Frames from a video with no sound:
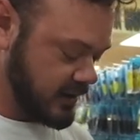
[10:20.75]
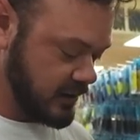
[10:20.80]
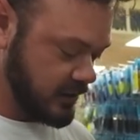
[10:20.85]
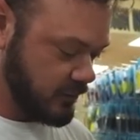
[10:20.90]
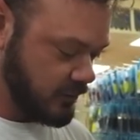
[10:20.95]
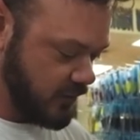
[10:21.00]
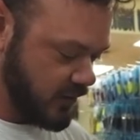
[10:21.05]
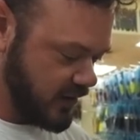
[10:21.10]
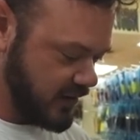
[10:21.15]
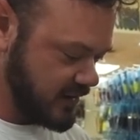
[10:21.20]
gonna
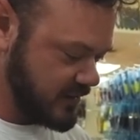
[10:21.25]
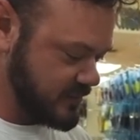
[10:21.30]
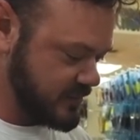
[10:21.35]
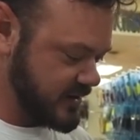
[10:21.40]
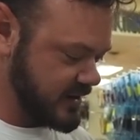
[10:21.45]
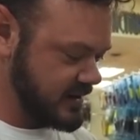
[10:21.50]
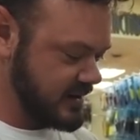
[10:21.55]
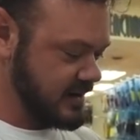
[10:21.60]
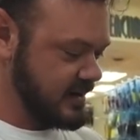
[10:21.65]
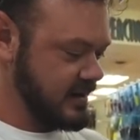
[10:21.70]
work,
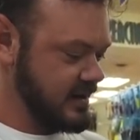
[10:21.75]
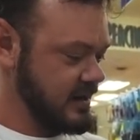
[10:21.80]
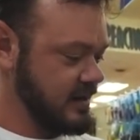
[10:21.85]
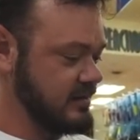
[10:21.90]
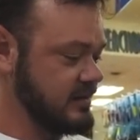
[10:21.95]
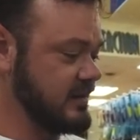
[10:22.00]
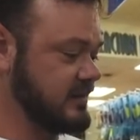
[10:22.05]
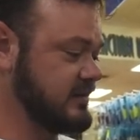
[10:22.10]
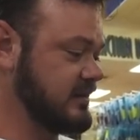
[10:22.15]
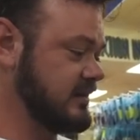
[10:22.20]
but
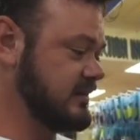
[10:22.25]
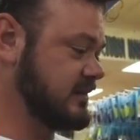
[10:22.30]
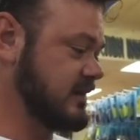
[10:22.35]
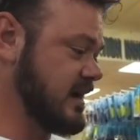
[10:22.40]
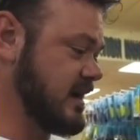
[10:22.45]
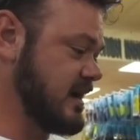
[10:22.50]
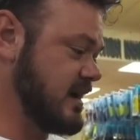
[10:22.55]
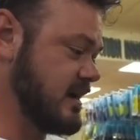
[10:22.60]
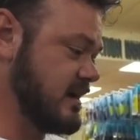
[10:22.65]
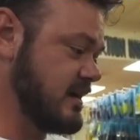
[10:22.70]
this is,
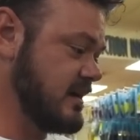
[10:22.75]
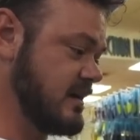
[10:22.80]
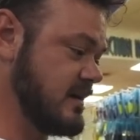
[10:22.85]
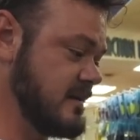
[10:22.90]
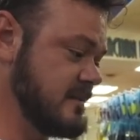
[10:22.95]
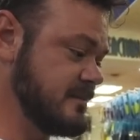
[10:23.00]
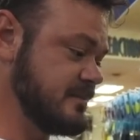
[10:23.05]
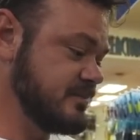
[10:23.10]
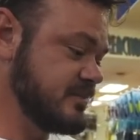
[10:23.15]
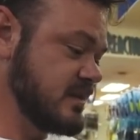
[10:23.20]
uh,
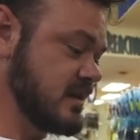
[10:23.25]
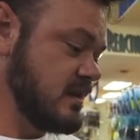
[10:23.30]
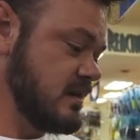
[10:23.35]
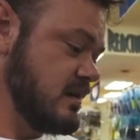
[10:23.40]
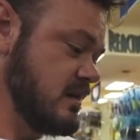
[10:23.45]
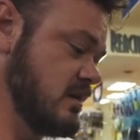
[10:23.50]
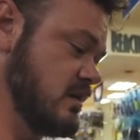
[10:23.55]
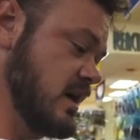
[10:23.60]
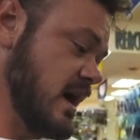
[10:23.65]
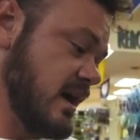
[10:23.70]

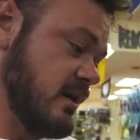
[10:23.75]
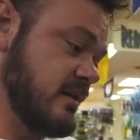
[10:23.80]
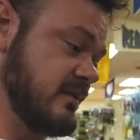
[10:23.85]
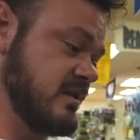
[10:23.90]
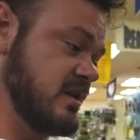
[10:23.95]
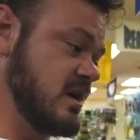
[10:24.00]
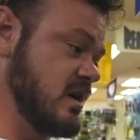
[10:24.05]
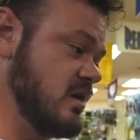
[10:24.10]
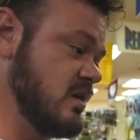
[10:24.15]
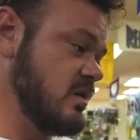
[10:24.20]
I don't
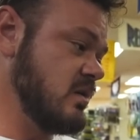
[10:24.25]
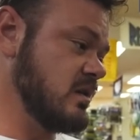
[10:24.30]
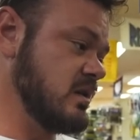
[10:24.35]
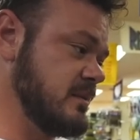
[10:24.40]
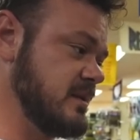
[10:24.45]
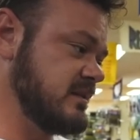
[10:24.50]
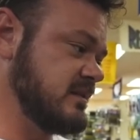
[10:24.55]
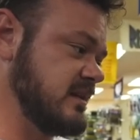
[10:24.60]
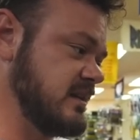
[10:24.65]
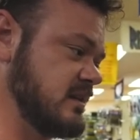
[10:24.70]
even know. Let
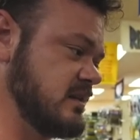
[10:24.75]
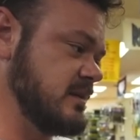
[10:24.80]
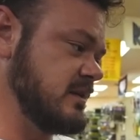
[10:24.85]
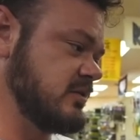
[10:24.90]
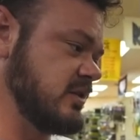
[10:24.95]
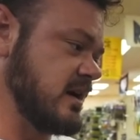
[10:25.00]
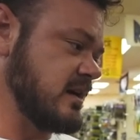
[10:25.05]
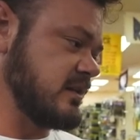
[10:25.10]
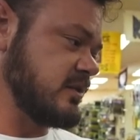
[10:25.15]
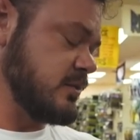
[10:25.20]
me see, let me
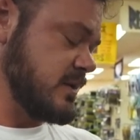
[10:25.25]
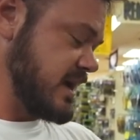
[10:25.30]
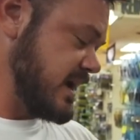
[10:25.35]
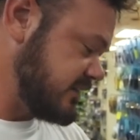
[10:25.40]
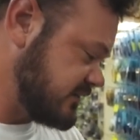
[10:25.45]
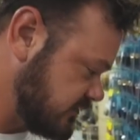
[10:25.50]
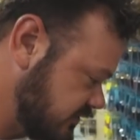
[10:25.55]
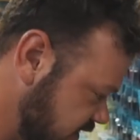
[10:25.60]
try the 3 eighths